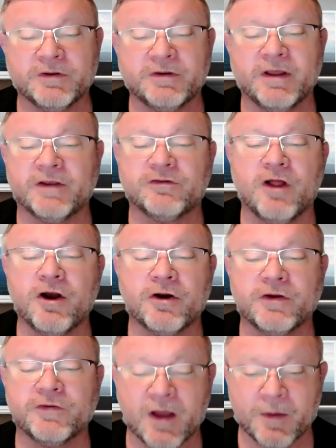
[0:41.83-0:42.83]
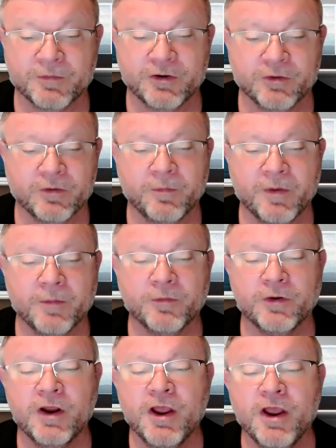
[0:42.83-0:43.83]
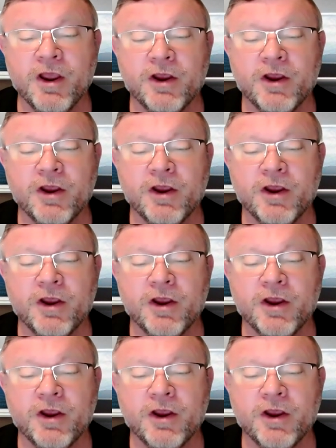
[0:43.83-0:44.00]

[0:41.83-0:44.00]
It takes longer to stop than you remember.